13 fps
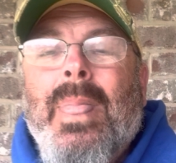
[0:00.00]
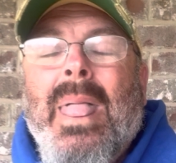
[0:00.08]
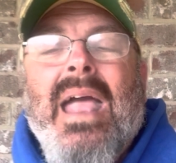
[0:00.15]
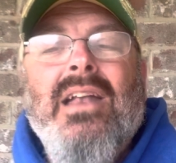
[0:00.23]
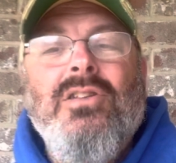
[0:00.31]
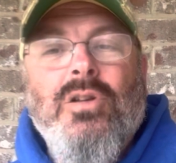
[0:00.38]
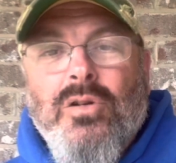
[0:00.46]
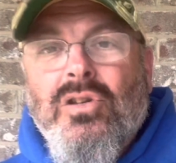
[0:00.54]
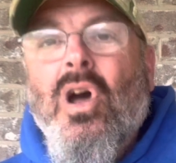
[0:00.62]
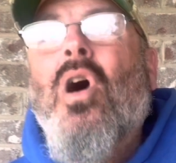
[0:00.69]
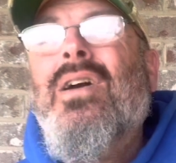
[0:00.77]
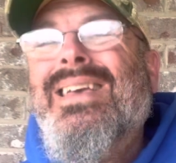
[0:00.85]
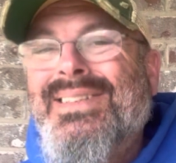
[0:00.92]
and your
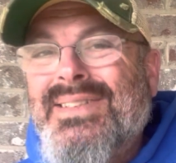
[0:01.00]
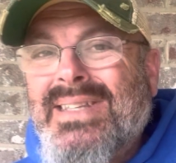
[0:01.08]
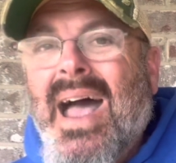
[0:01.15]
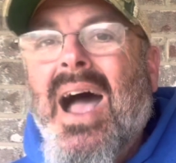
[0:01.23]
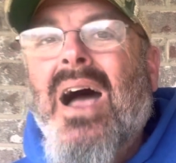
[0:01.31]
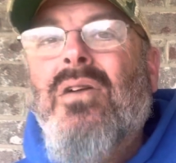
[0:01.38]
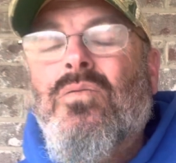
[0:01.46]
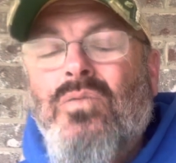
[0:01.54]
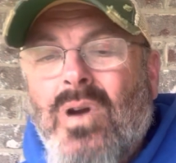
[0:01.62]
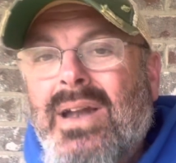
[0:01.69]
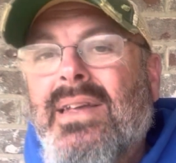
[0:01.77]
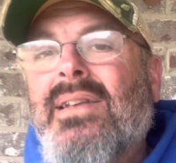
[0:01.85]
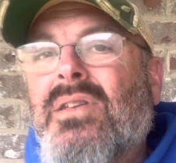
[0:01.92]
dog is not
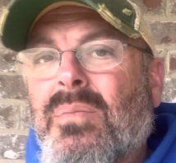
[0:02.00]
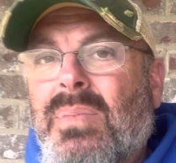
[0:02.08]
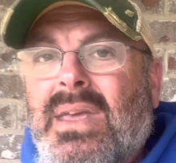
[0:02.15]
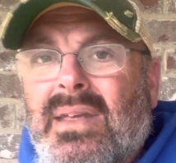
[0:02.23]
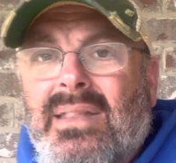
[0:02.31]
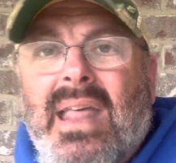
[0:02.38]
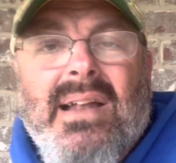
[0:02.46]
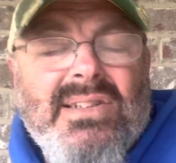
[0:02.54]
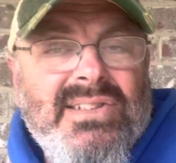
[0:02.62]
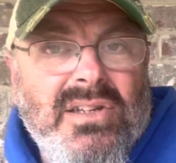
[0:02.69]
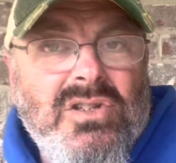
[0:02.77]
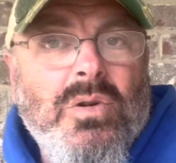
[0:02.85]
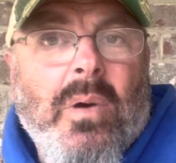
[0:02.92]
ready to be in that
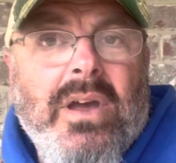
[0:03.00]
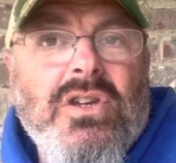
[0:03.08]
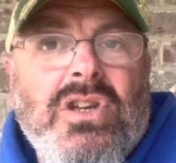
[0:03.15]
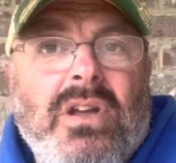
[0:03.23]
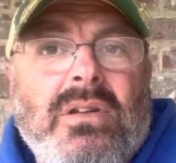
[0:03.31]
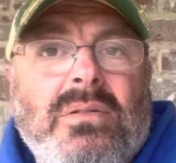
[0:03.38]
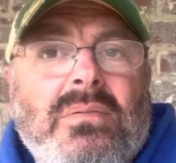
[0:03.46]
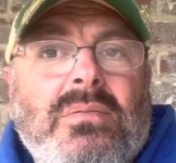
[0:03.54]
situation.